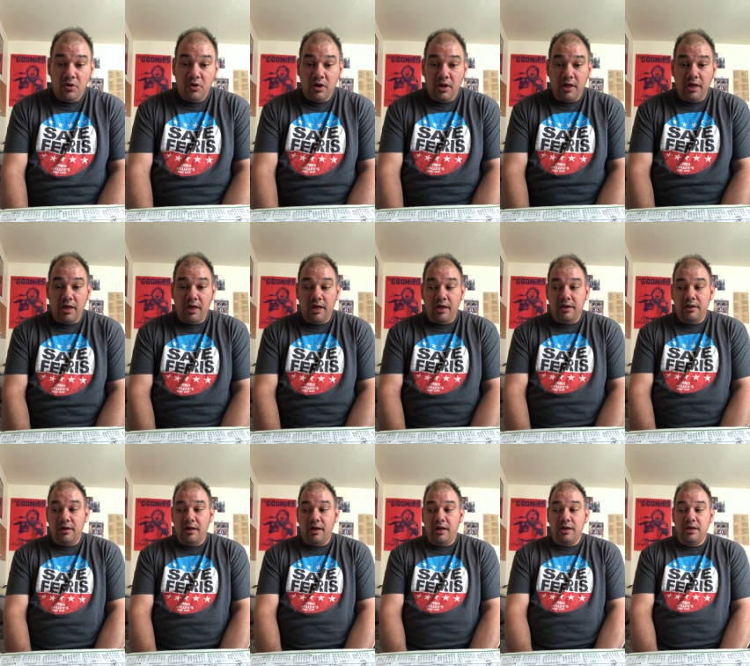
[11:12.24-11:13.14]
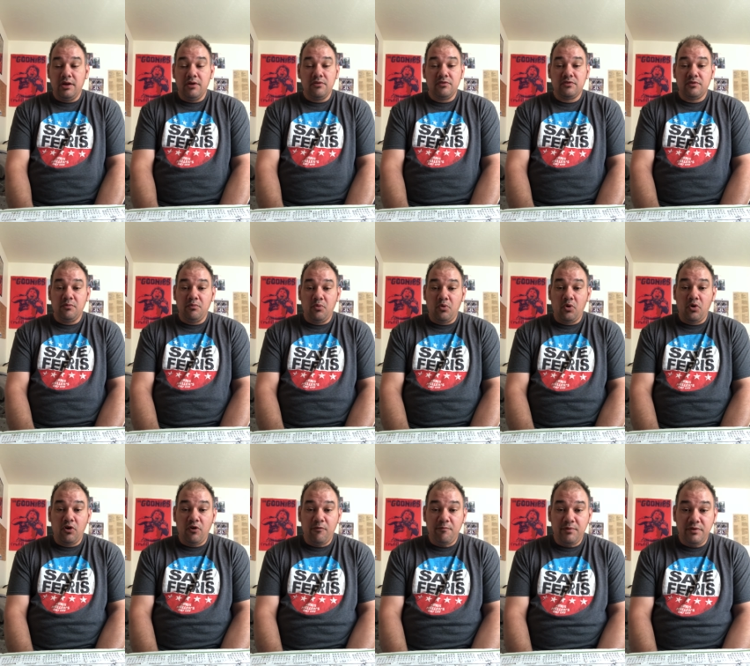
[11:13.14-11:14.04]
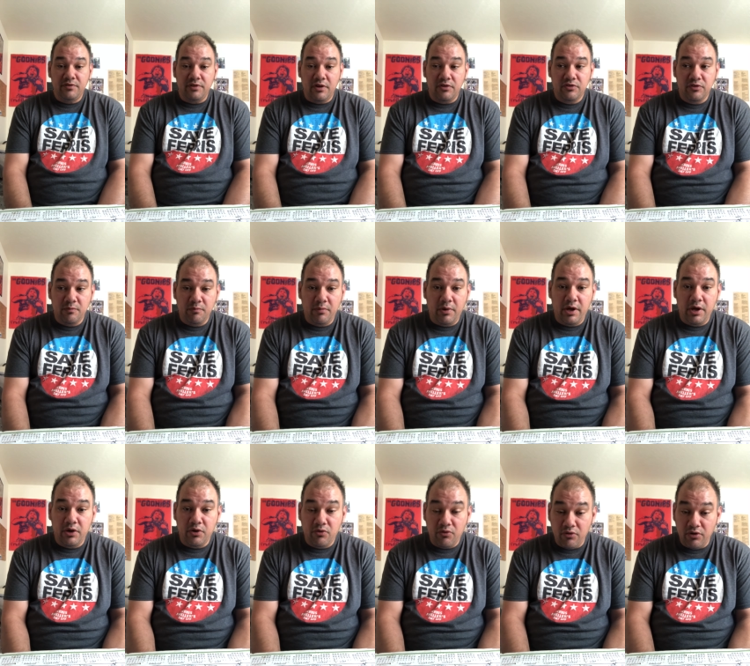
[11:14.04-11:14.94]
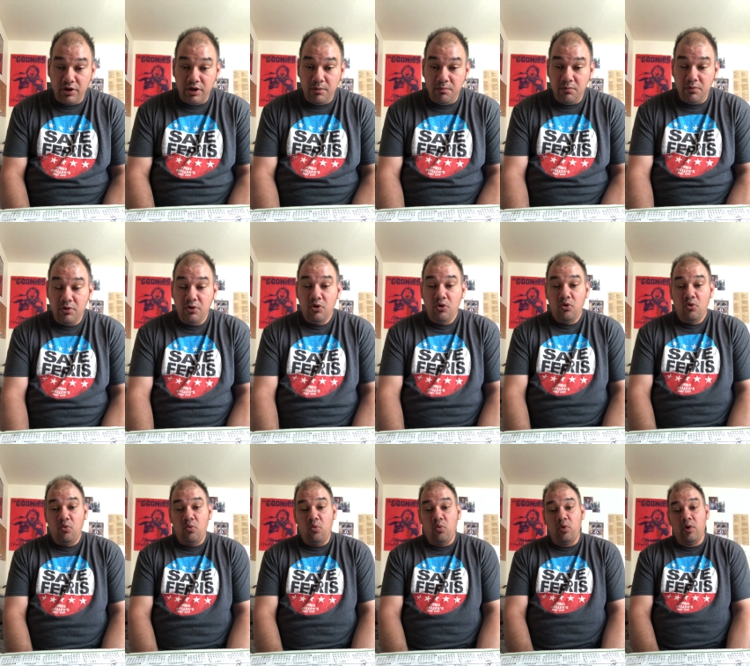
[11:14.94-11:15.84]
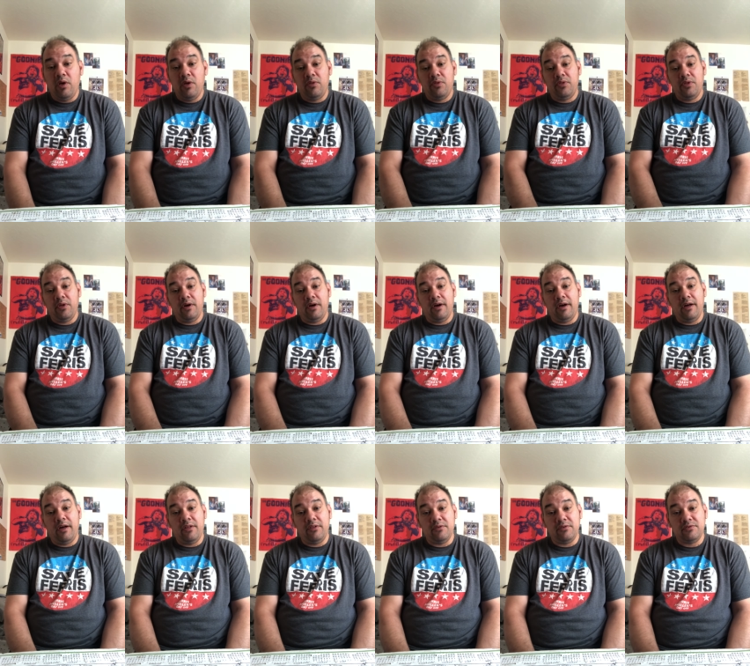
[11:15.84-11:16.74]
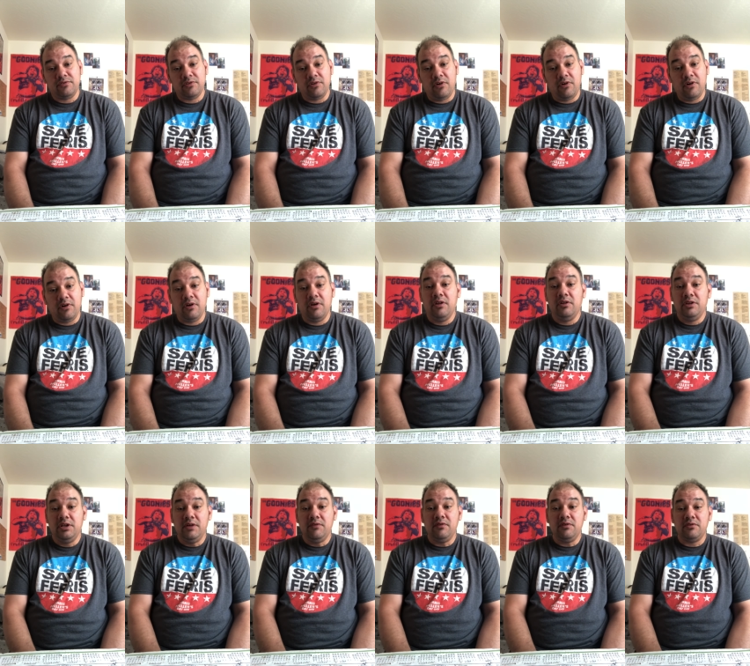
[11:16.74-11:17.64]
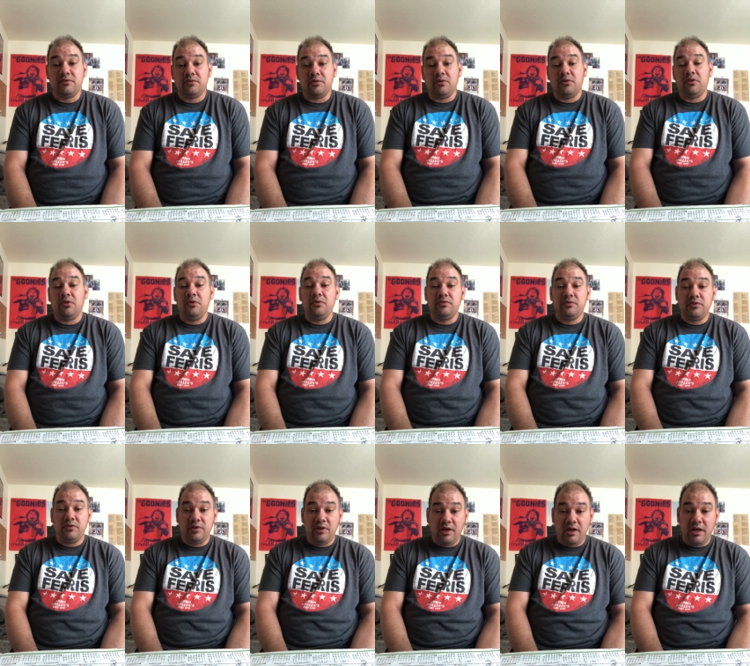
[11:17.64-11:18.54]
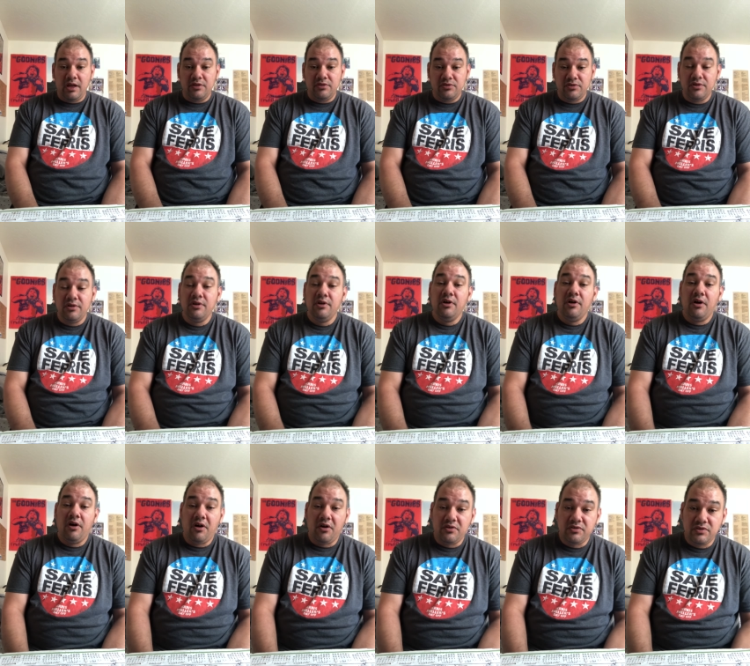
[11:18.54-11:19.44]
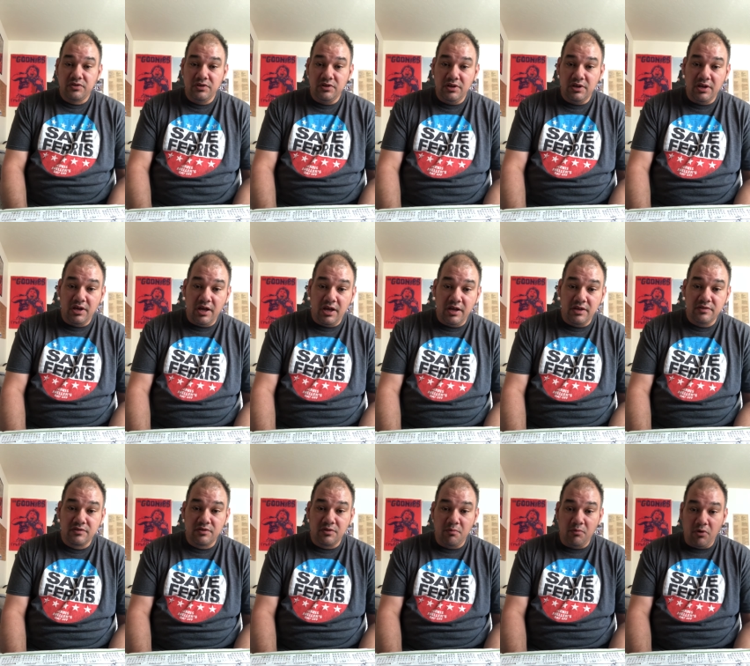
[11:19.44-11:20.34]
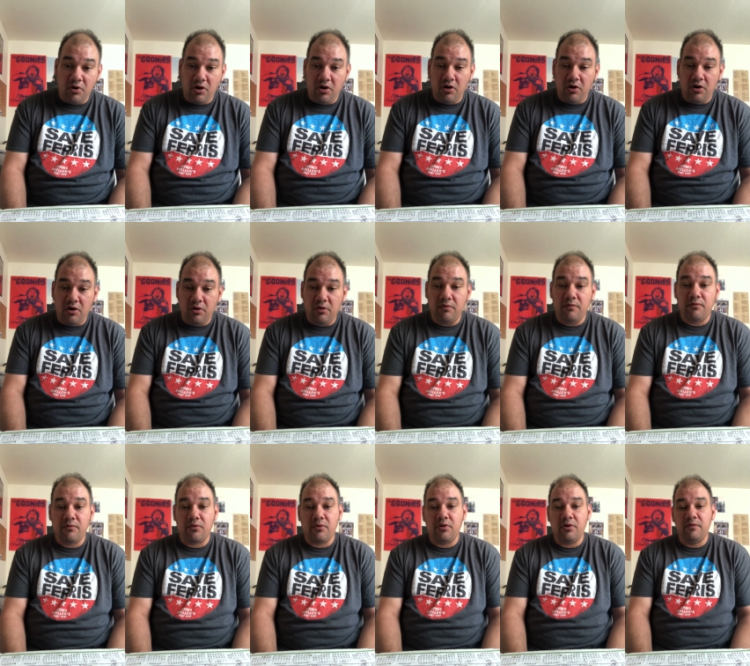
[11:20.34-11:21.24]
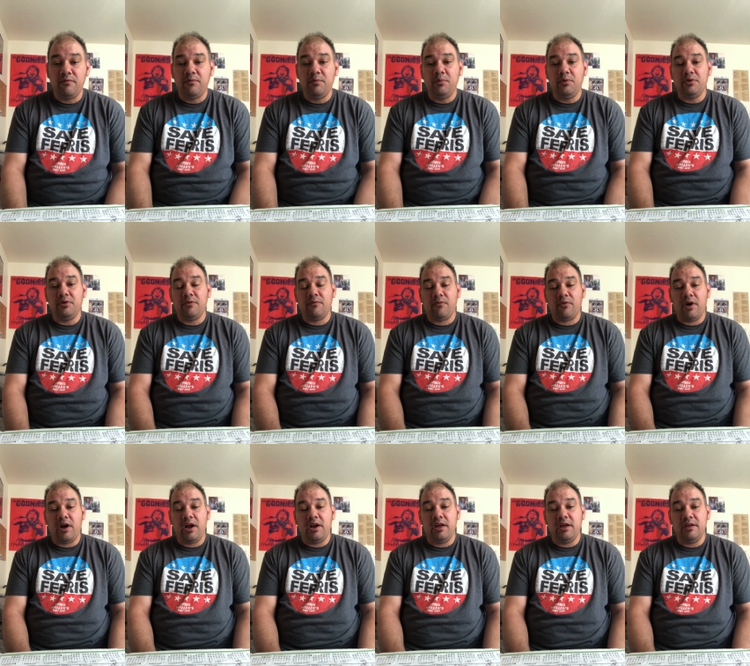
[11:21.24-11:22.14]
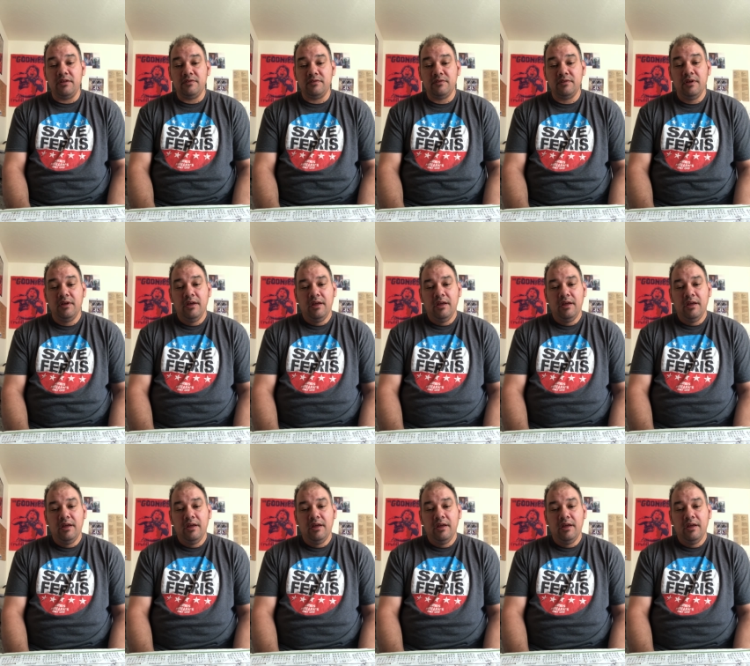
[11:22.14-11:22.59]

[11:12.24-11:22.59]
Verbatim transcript: And uh, here's some more of Possession by Cream with uh, their song Living So Close to the Edge. I'll see you guys tomorrow for Unfamiliar Fridays